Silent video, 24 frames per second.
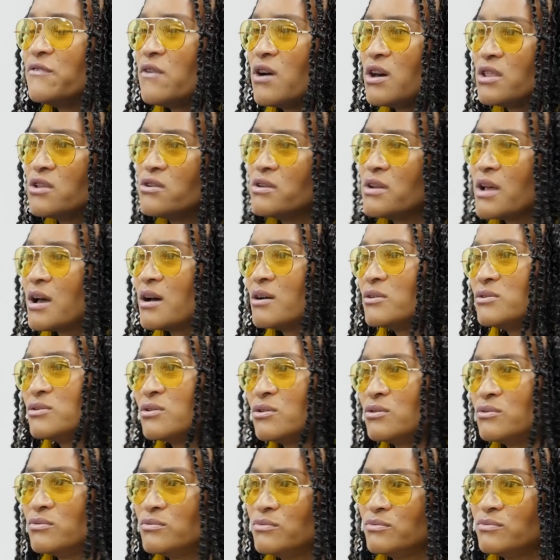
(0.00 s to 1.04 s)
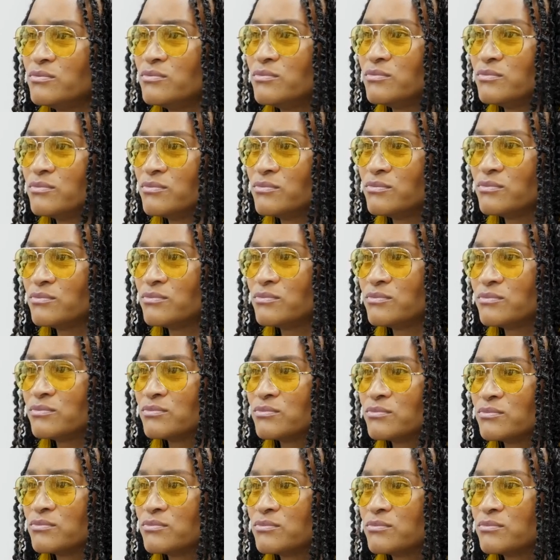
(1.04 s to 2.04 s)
your father in the household? He was